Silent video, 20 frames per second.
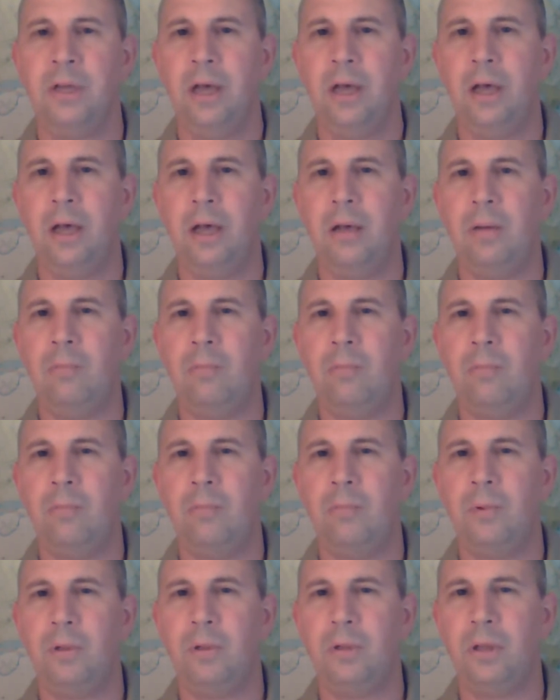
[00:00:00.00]

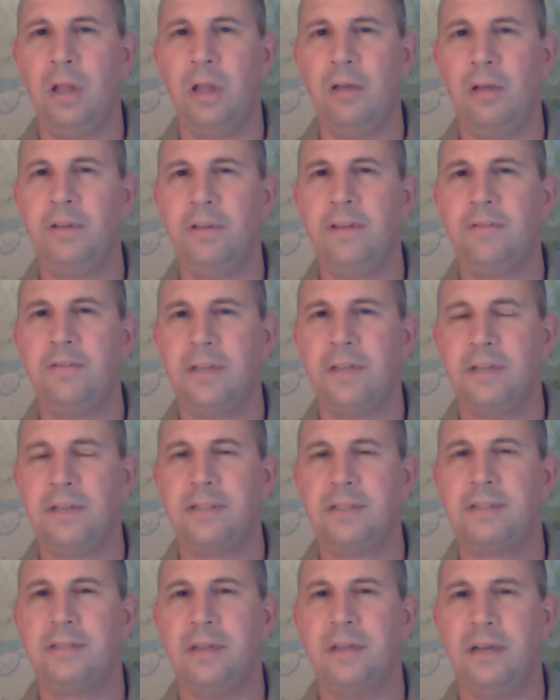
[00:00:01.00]
Love gives
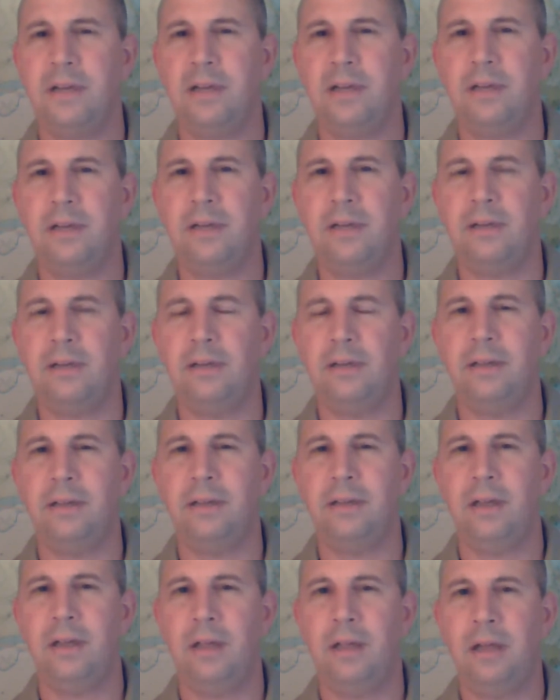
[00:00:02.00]
us a
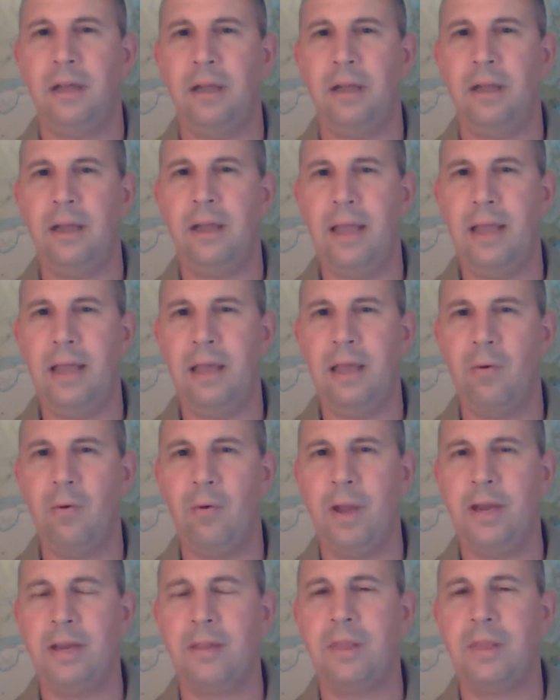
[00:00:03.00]
way
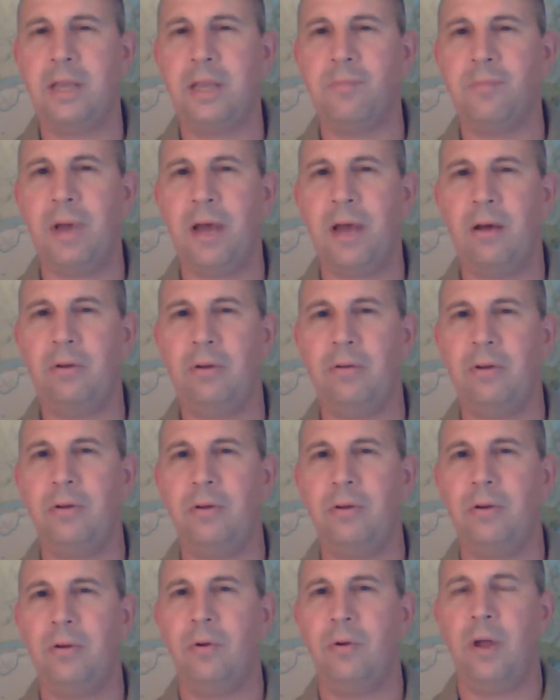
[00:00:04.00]
to think about
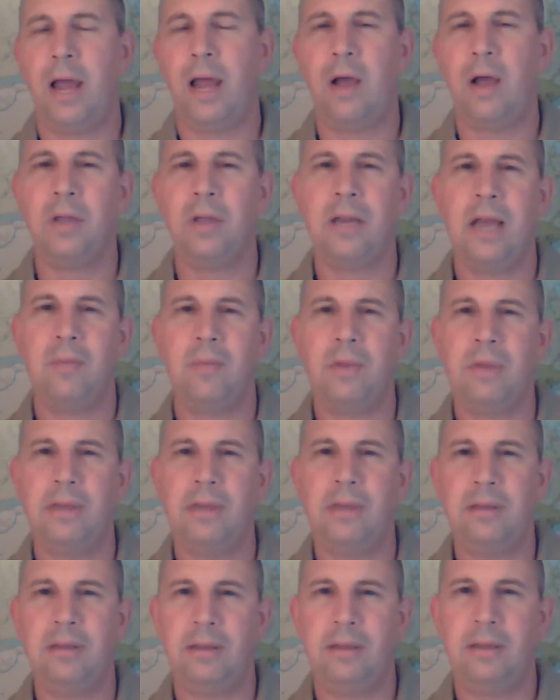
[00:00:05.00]
how can I
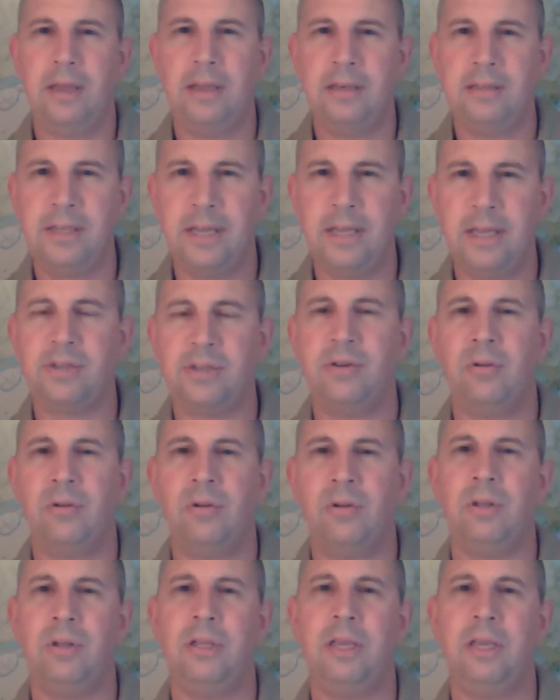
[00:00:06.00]
be
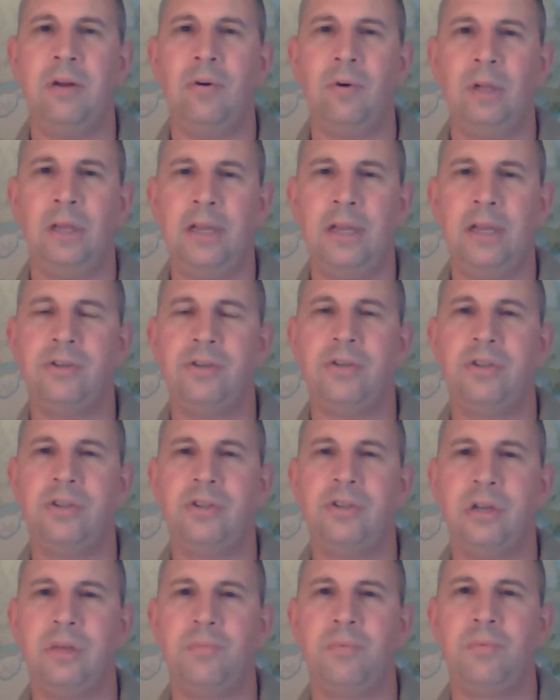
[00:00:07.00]
intentional in a
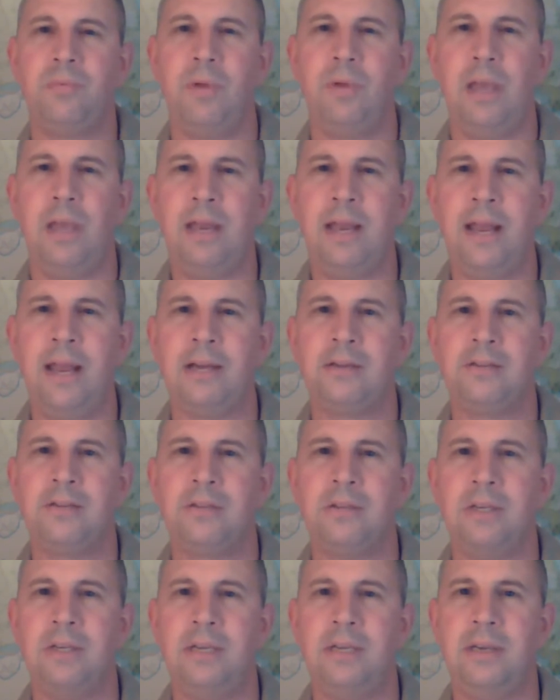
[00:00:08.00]
relationship and
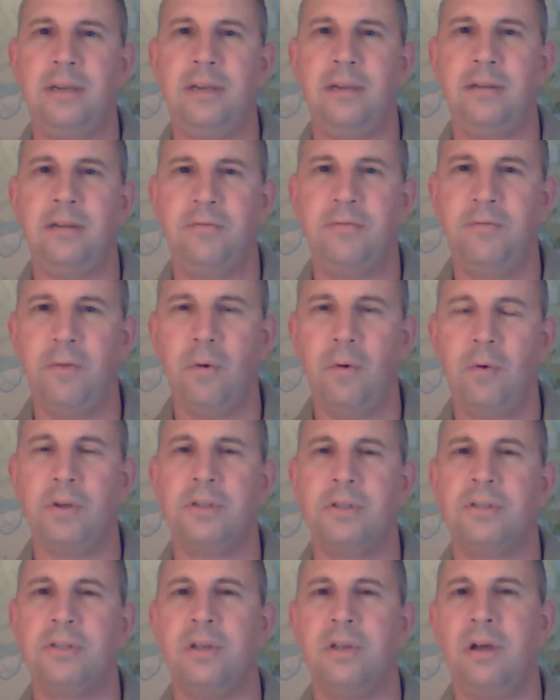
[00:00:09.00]
actually
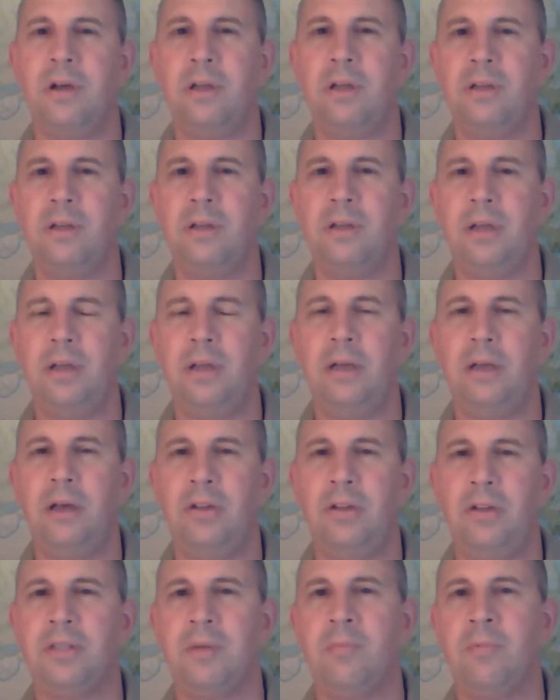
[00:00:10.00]
focused
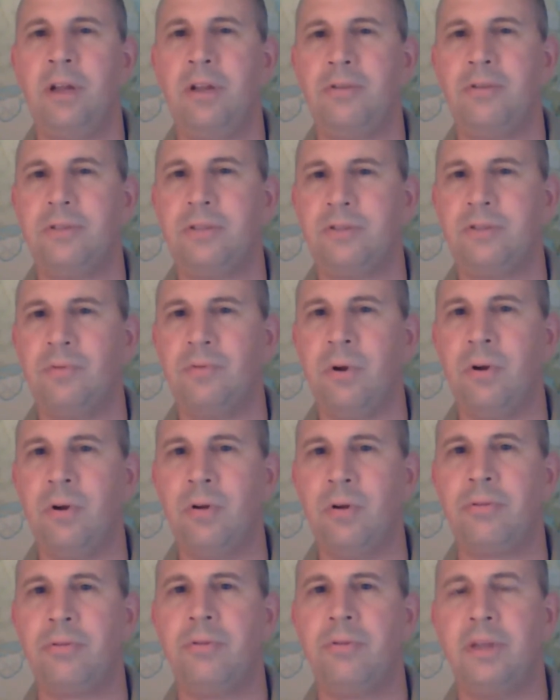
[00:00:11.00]
on someone else's
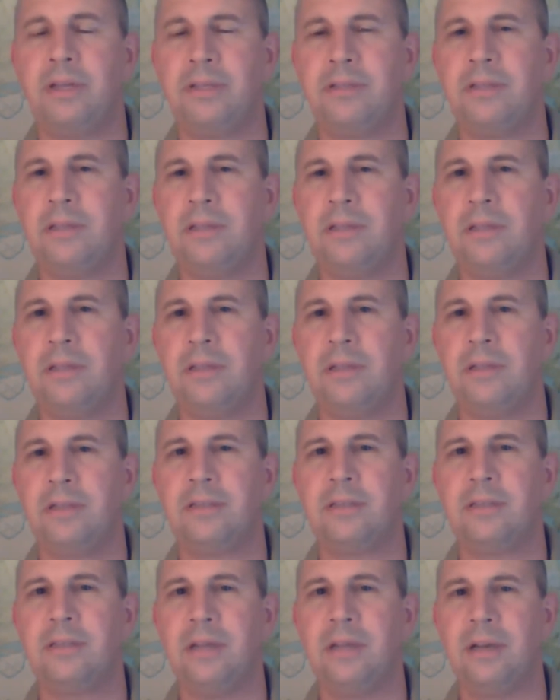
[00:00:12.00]
growth. That's
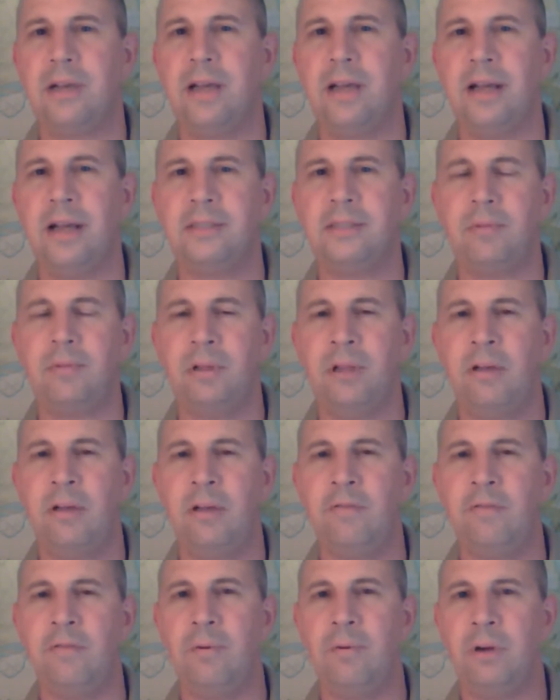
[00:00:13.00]
the concept of
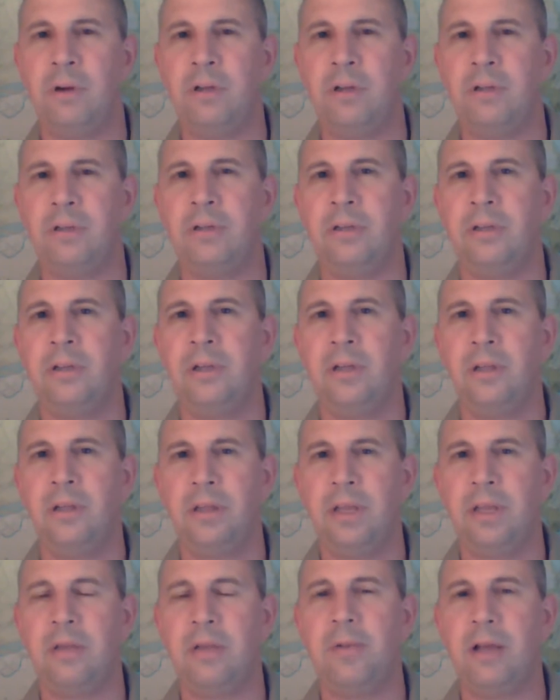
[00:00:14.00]
love that we're gonna
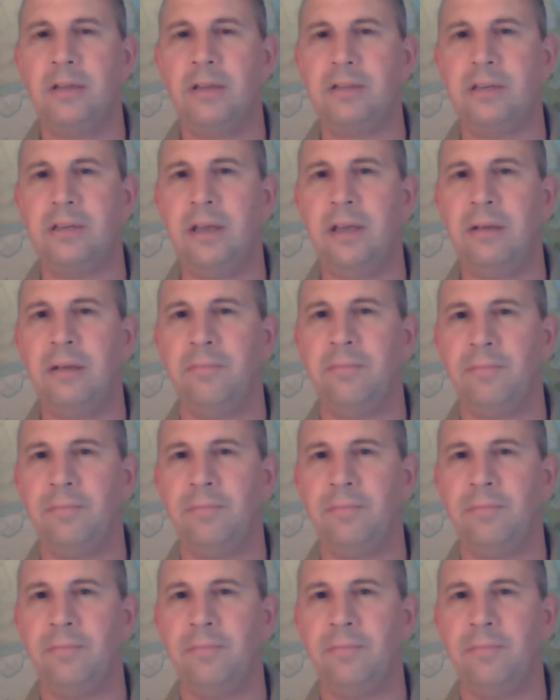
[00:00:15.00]
think about today.